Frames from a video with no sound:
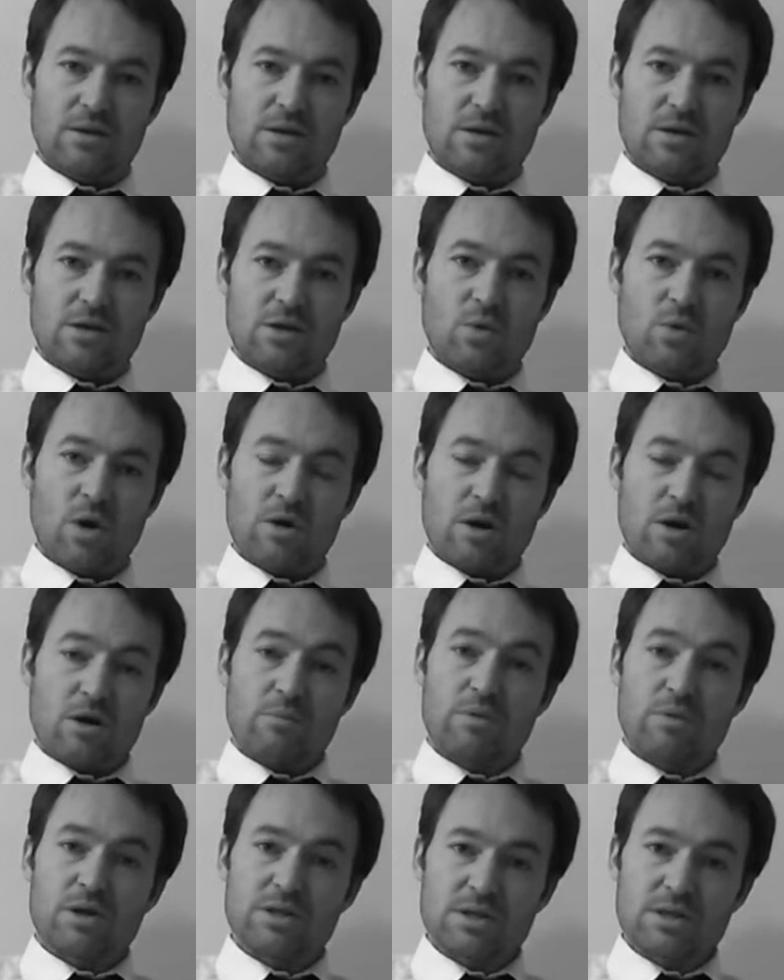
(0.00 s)
you won't go to
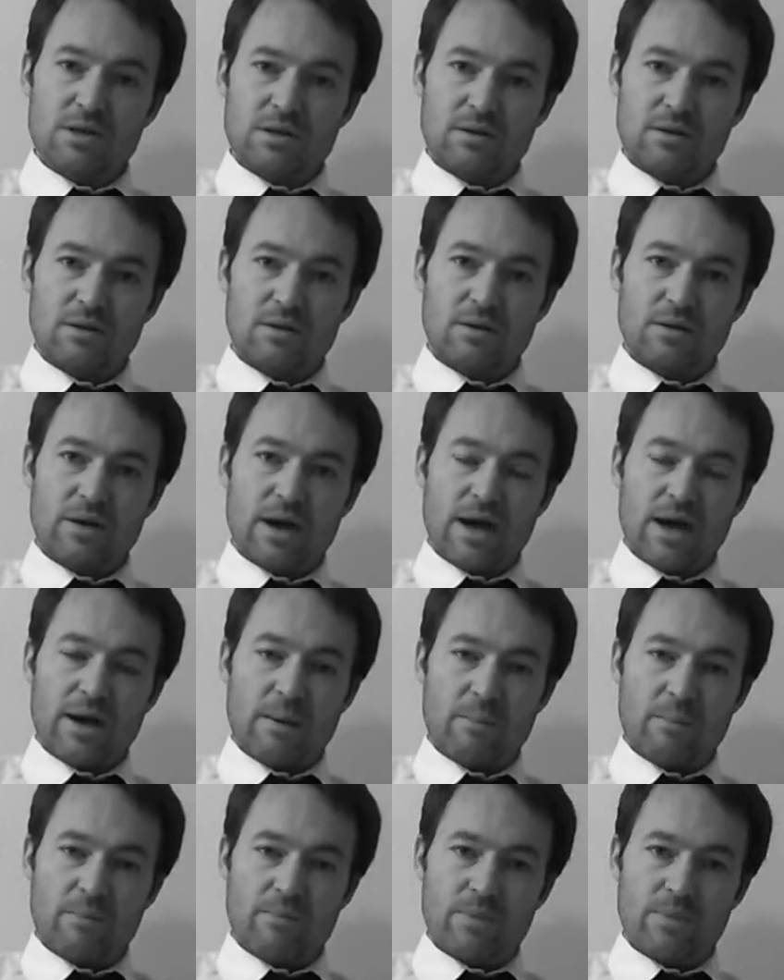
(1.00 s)
prison.
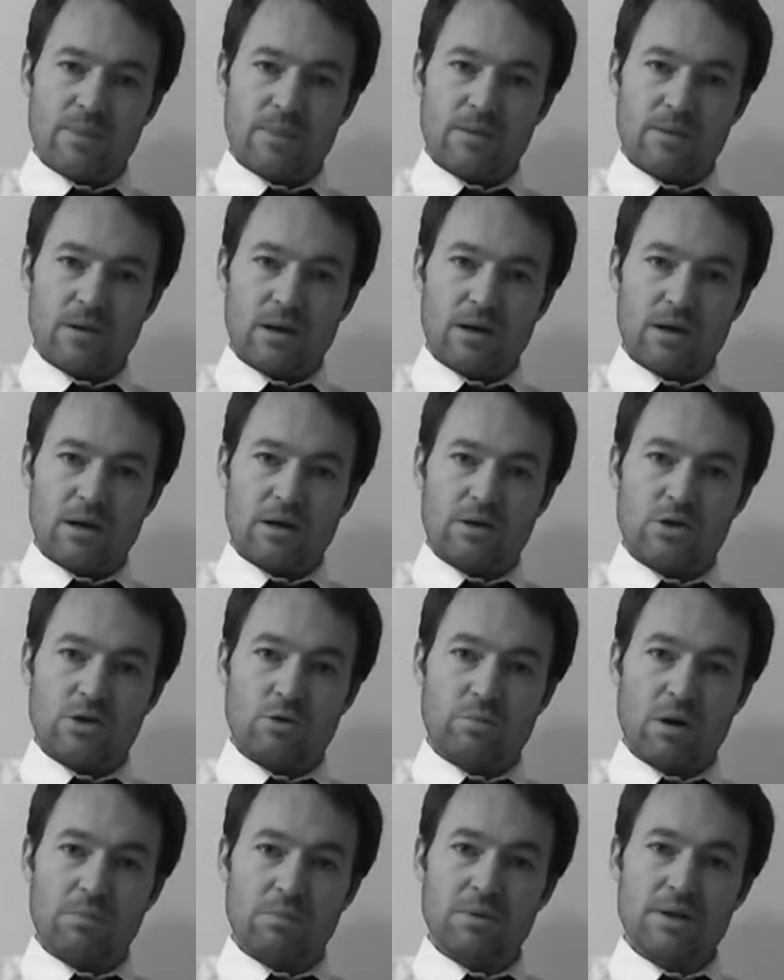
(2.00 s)
Um, you'll
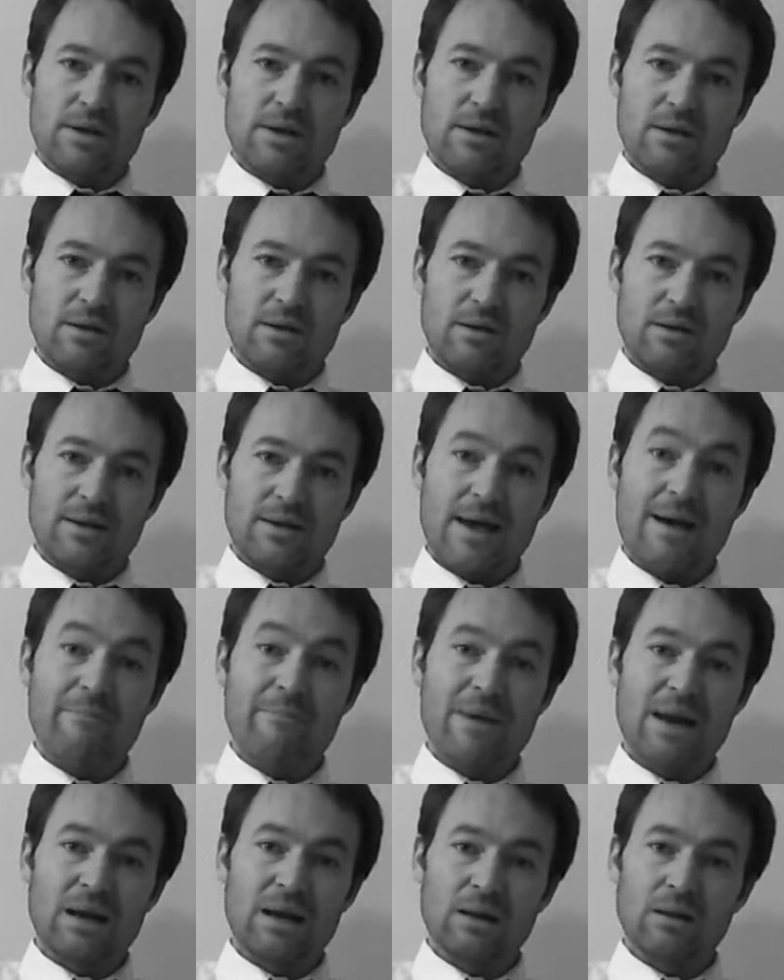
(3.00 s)
probably get a
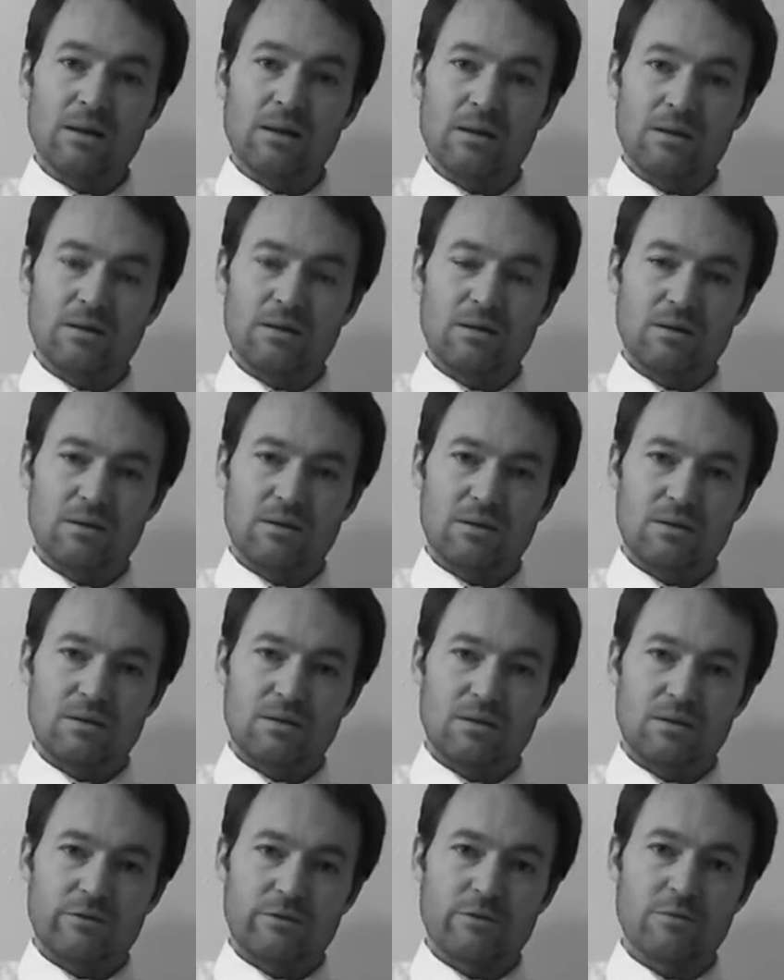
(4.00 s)
medal
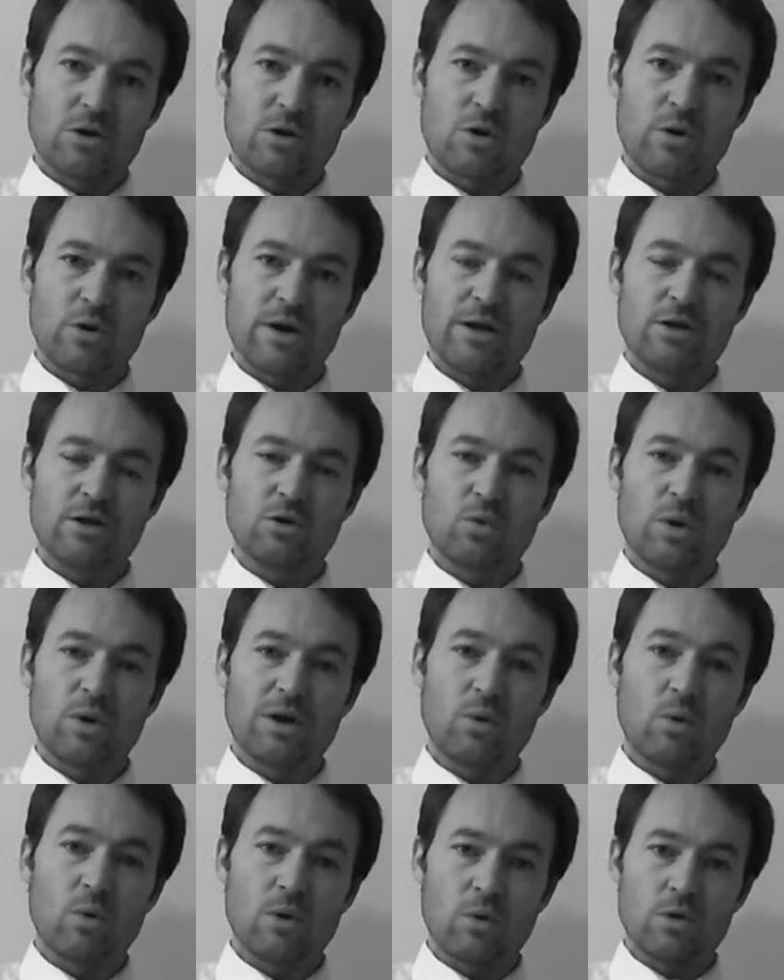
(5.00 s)
from the Queen. You'll win
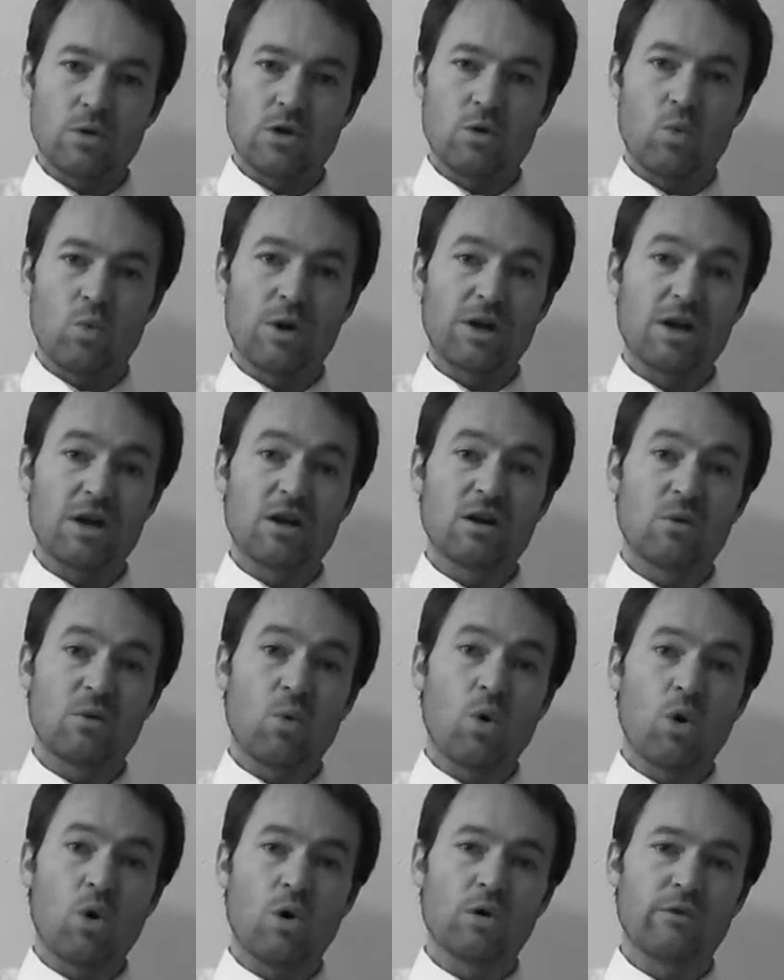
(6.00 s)
a you'll win an
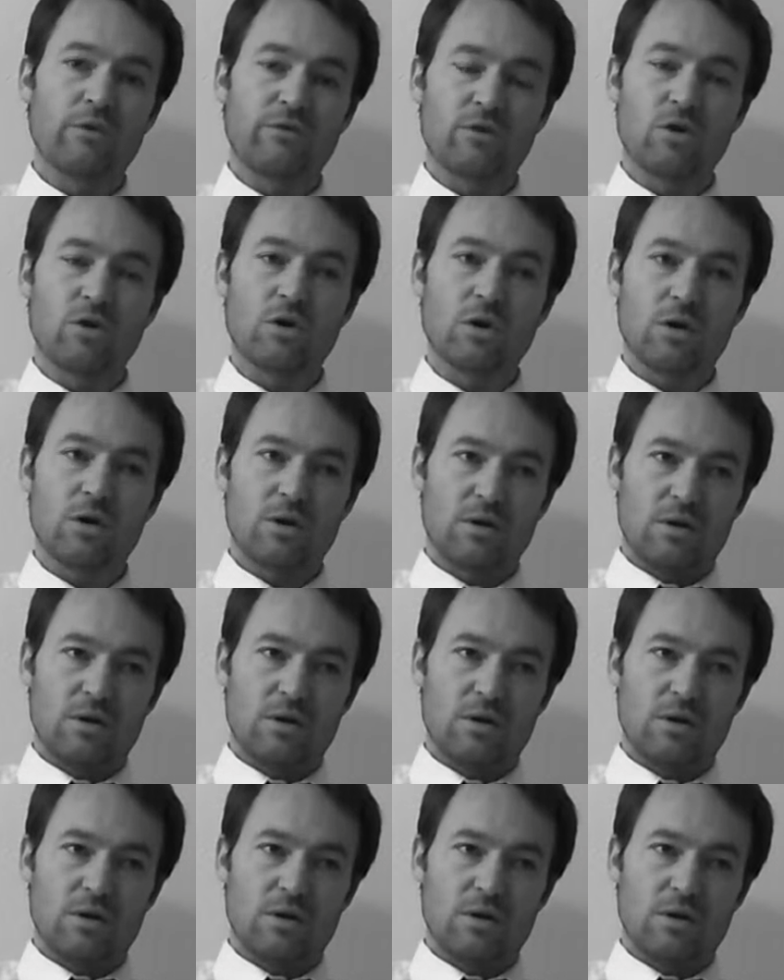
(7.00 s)
award for